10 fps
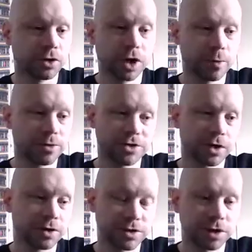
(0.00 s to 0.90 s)
copies are
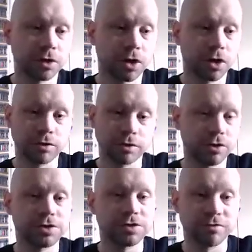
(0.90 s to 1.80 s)
going to take longer to
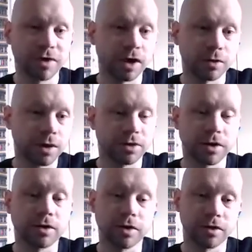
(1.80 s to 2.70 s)
increase in value, I
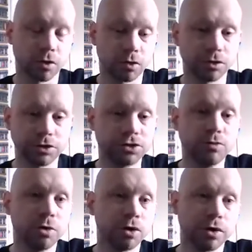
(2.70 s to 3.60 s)
think, than the only 2
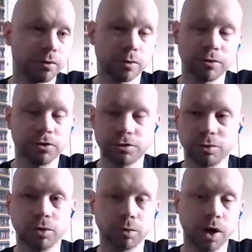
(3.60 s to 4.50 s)
million that were produced
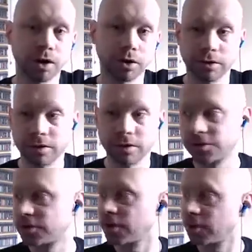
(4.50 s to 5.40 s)
worldwide on its
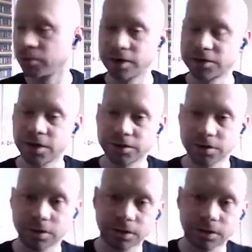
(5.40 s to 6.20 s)
predecessor.